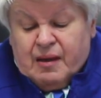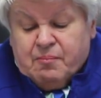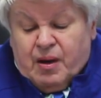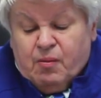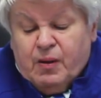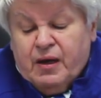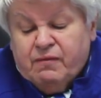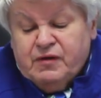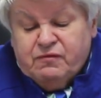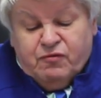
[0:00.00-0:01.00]
By way
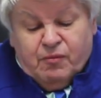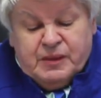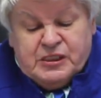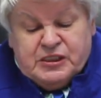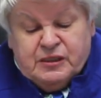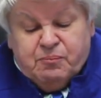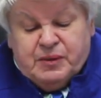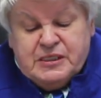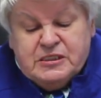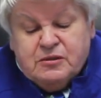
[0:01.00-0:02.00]
of information,
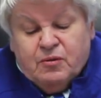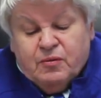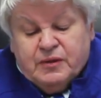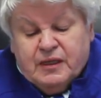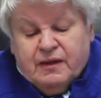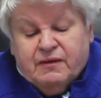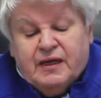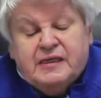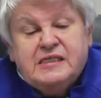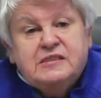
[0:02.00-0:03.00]
please note
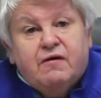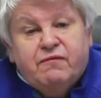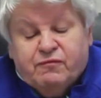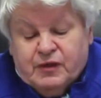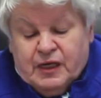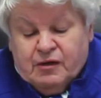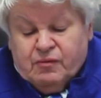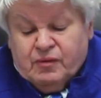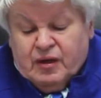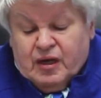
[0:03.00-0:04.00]
that as of
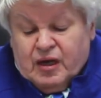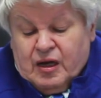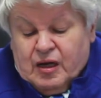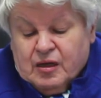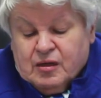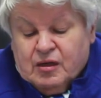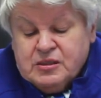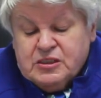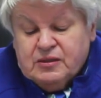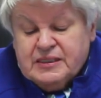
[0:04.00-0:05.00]
now,
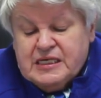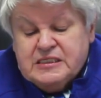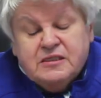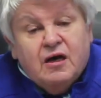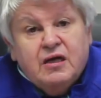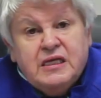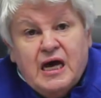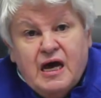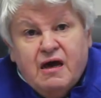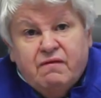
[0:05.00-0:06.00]
council does not
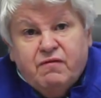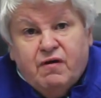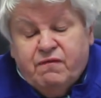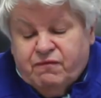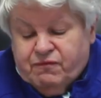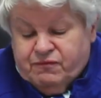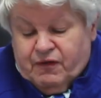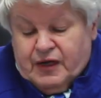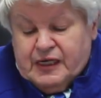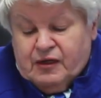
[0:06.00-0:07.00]
have a
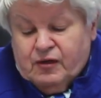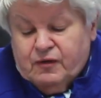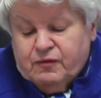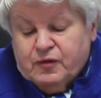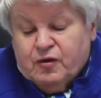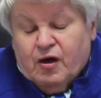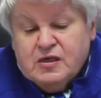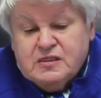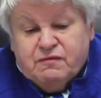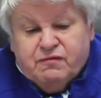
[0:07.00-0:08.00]
final
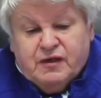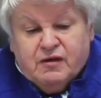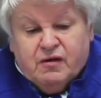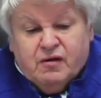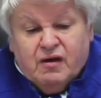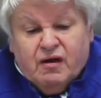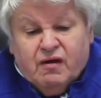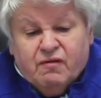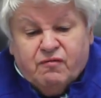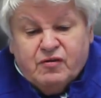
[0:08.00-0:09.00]
cost figure
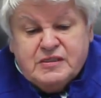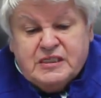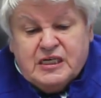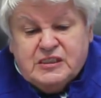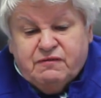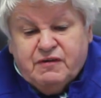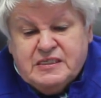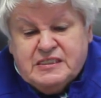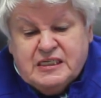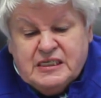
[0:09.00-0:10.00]
for such
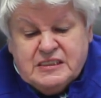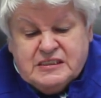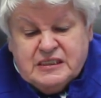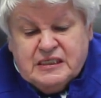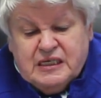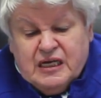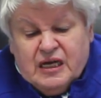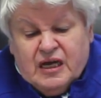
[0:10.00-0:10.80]
facility,